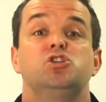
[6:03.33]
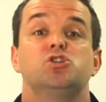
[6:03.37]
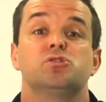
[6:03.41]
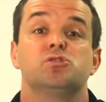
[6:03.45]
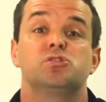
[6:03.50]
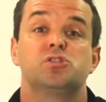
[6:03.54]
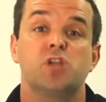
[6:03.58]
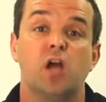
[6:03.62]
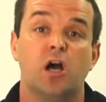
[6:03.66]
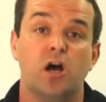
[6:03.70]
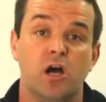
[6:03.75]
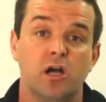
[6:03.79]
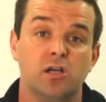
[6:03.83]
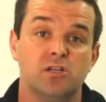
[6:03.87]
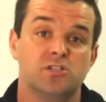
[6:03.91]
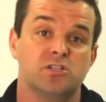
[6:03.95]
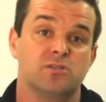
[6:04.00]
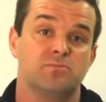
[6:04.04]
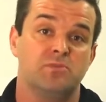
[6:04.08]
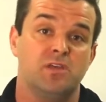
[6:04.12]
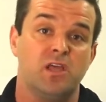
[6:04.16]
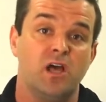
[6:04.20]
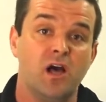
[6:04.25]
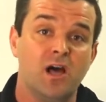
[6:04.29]
your dog
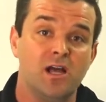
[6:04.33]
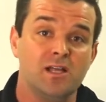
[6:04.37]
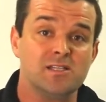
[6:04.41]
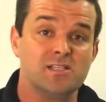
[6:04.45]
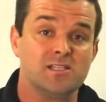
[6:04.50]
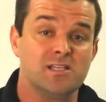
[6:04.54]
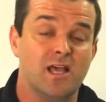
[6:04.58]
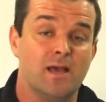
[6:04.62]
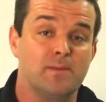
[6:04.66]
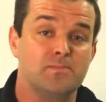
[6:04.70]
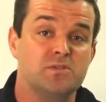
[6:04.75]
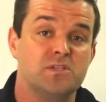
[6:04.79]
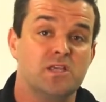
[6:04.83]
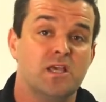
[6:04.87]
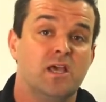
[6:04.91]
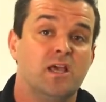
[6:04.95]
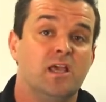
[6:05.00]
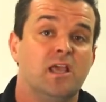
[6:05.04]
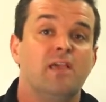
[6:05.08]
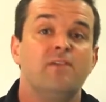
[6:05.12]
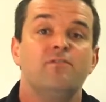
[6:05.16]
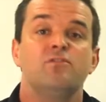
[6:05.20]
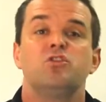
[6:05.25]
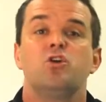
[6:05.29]
some concepts,
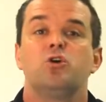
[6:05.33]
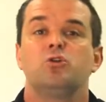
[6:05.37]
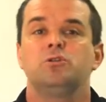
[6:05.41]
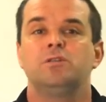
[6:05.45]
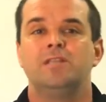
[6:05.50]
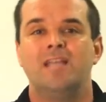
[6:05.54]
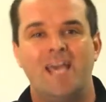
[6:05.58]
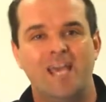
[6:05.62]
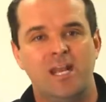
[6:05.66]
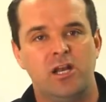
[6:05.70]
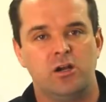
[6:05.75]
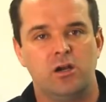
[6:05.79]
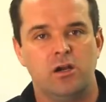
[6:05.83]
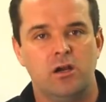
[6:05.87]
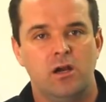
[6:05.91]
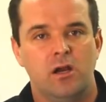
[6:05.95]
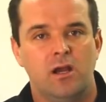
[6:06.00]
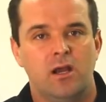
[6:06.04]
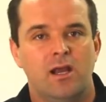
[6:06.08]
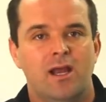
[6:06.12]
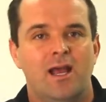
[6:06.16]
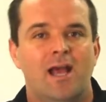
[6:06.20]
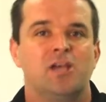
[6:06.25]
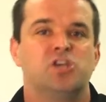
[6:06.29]
even though later
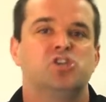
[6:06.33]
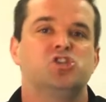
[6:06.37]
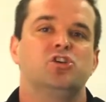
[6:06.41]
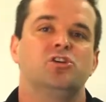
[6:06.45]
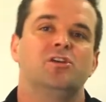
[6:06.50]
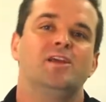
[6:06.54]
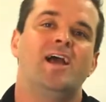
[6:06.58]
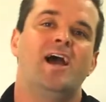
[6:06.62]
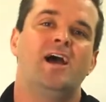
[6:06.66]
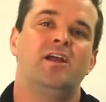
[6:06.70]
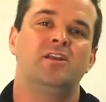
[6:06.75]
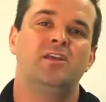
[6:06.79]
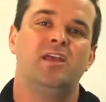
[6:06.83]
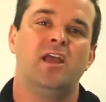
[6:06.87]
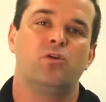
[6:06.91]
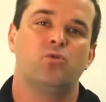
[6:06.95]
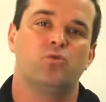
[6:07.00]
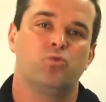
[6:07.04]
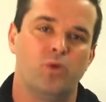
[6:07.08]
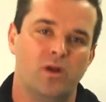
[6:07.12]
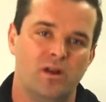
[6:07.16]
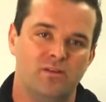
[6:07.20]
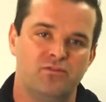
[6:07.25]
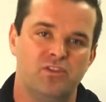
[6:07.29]
I show you how to get
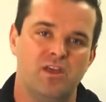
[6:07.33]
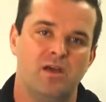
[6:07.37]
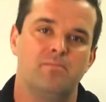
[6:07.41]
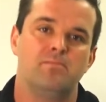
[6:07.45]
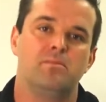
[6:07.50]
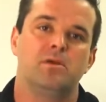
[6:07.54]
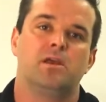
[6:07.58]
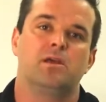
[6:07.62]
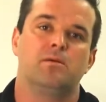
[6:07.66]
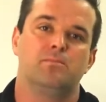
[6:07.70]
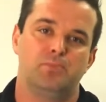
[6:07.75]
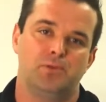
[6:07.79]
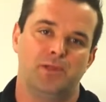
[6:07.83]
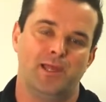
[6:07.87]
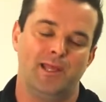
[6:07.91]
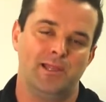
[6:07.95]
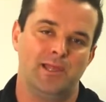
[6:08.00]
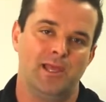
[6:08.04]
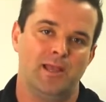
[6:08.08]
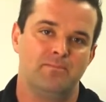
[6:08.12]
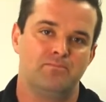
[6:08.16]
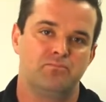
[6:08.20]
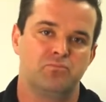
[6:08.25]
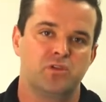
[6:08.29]
rid of them
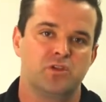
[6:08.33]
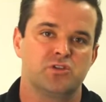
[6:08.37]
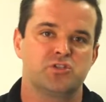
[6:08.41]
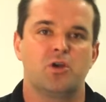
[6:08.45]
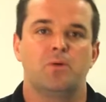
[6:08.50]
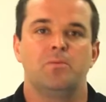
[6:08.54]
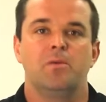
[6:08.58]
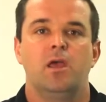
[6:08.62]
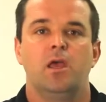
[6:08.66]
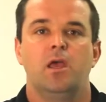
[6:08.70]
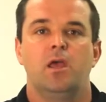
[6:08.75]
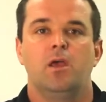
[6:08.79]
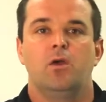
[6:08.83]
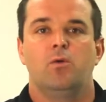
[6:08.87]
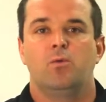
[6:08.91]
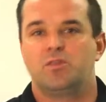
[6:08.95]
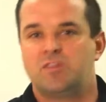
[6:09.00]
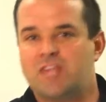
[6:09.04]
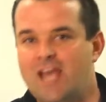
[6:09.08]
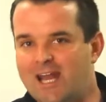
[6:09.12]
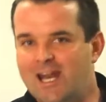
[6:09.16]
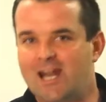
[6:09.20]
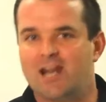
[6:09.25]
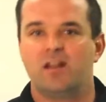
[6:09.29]
completely. So with
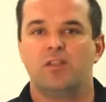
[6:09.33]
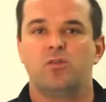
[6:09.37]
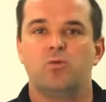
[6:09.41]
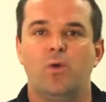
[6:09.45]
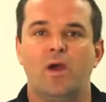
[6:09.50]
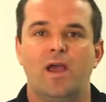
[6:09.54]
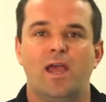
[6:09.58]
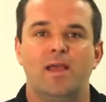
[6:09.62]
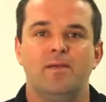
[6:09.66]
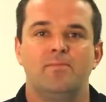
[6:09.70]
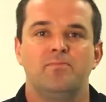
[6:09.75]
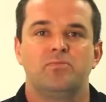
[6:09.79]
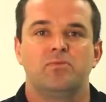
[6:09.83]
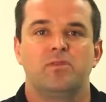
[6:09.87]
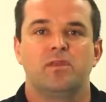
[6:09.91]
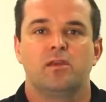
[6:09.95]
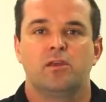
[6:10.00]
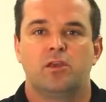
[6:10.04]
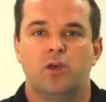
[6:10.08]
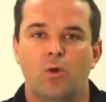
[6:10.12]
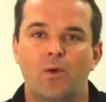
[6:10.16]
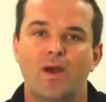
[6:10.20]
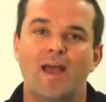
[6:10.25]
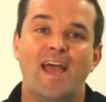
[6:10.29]
that out of the way,
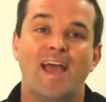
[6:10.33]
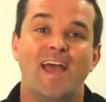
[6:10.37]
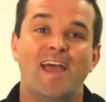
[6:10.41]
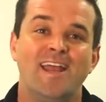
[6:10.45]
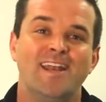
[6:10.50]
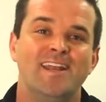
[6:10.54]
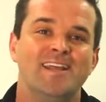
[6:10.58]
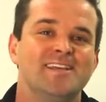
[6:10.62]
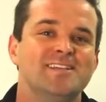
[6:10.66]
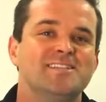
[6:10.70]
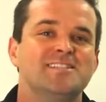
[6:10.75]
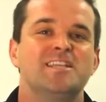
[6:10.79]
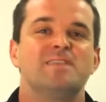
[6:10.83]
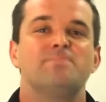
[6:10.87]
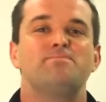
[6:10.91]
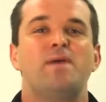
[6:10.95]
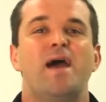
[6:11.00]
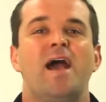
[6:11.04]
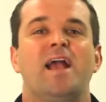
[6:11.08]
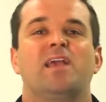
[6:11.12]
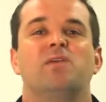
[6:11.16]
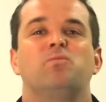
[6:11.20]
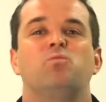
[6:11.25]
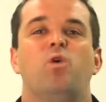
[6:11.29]
go ahead, sit
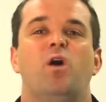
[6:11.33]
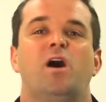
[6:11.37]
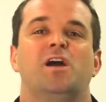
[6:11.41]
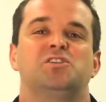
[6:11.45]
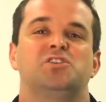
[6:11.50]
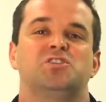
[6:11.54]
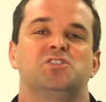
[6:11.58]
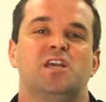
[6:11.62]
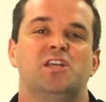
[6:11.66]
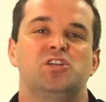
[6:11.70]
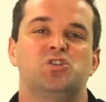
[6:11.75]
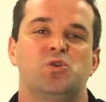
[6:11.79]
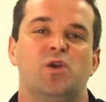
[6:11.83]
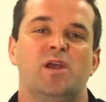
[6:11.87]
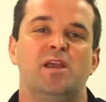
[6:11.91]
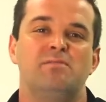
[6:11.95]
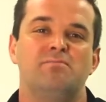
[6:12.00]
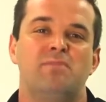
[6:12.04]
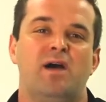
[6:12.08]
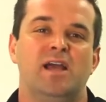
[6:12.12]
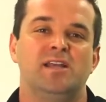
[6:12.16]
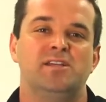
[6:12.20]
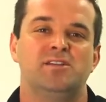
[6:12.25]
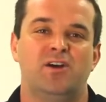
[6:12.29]
back and watch as I train
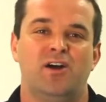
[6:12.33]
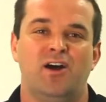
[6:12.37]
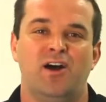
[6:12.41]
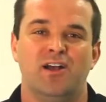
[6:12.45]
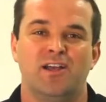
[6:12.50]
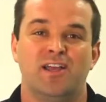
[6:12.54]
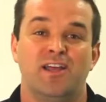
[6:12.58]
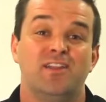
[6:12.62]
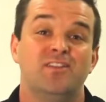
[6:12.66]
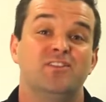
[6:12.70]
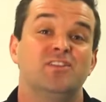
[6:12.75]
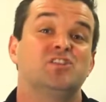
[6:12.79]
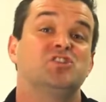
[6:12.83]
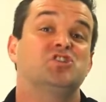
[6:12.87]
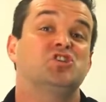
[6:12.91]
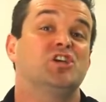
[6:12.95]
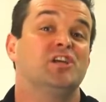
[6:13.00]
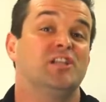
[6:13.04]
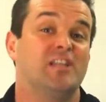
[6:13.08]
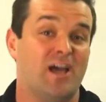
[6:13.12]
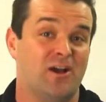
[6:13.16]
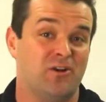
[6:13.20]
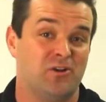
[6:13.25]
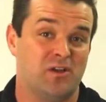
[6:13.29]
my dog the
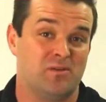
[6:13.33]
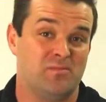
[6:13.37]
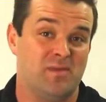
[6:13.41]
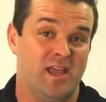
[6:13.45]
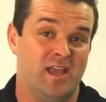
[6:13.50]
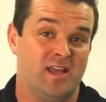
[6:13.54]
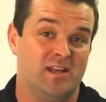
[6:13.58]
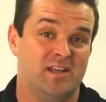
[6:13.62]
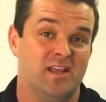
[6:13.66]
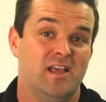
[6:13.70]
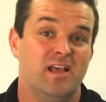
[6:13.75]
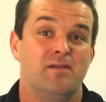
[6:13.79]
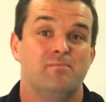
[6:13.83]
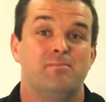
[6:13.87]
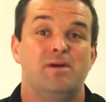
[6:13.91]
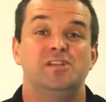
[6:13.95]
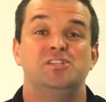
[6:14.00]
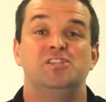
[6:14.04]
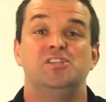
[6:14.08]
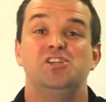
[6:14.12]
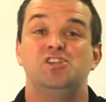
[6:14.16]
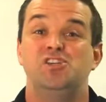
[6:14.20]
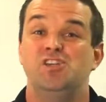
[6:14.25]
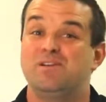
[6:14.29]
chill out command by
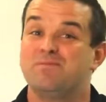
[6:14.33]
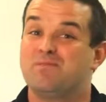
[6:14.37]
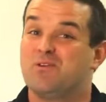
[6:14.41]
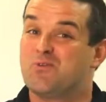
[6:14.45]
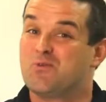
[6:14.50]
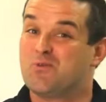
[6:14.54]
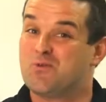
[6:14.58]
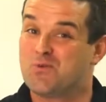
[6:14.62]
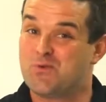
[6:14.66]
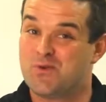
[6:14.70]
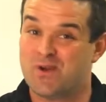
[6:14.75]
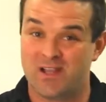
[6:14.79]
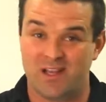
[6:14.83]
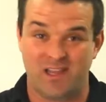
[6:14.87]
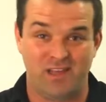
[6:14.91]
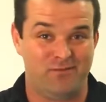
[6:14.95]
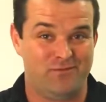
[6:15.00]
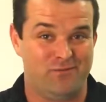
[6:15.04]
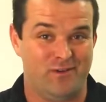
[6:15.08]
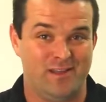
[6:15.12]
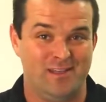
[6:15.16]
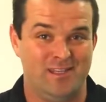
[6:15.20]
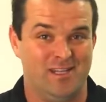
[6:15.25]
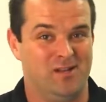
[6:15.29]
teaching him a really
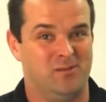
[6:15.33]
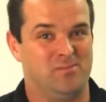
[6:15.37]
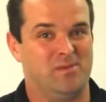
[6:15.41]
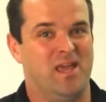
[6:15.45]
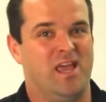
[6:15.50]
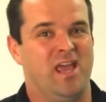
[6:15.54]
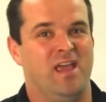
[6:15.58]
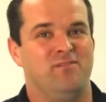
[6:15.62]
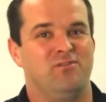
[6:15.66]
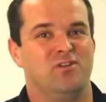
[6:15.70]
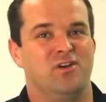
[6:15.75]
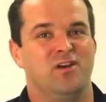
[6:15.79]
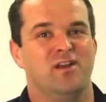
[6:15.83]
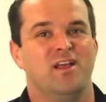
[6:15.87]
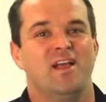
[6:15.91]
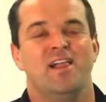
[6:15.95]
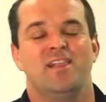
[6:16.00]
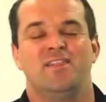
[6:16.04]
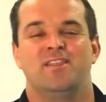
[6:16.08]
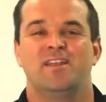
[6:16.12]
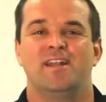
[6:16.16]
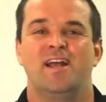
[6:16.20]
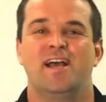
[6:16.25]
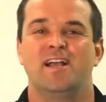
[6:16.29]
fun little behavior
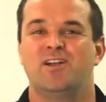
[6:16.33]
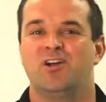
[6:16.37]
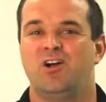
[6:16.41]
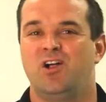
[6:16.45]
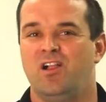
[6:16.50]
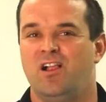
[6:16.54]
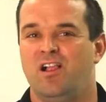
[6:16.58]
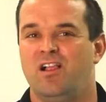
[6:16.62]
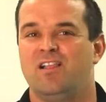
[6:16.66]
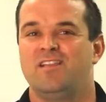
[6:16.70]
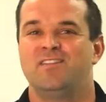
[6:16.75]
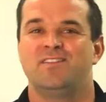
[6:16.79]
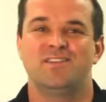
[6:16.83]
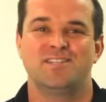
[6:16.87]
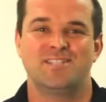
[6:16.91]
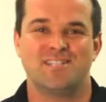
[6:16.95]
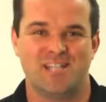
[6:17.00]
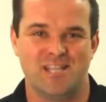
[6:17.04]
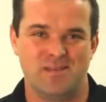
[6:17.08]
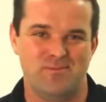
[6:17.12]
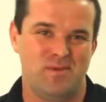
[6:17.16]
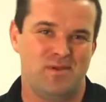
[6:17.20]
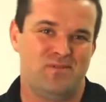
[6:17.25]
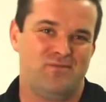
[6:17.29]
that I call the
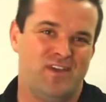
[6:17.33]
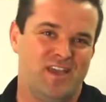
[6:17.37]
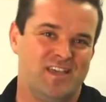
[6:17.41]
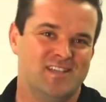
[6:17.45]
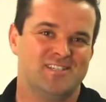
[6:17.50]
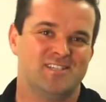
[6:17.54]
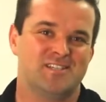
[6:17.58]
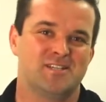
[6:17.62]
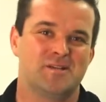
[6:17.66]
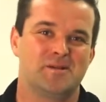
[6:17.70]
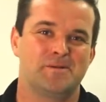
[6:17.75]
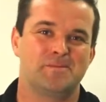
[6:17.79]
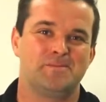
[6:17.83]
sleepy face.